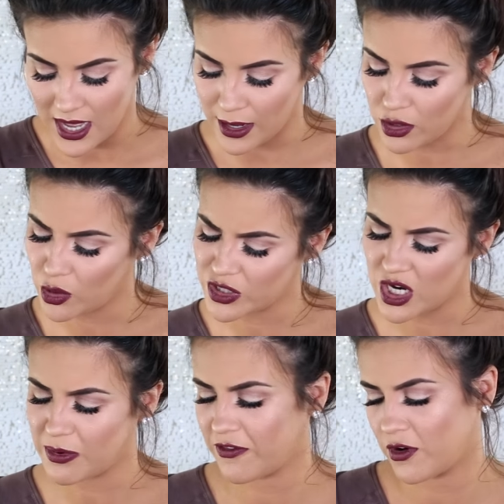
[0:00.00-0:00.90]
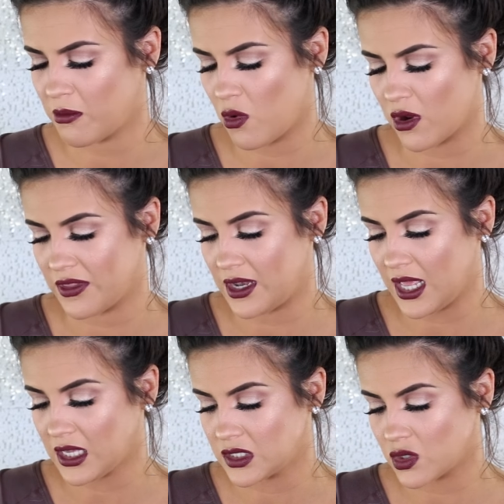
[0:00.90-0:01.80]
I don't know which I prefer more, the
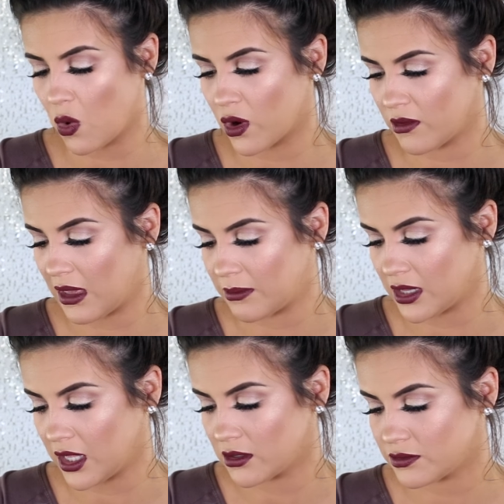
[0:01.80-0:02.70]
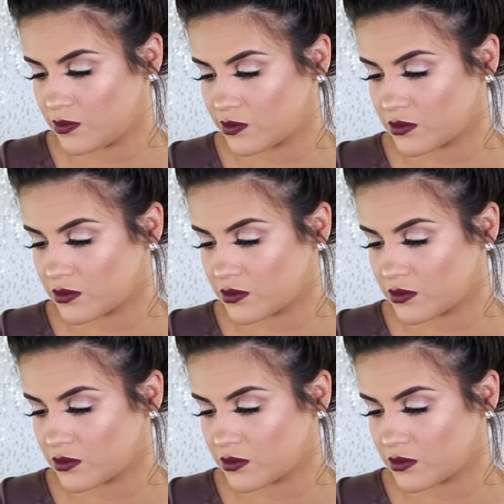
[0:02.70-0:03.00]
NYX or the Maybelline.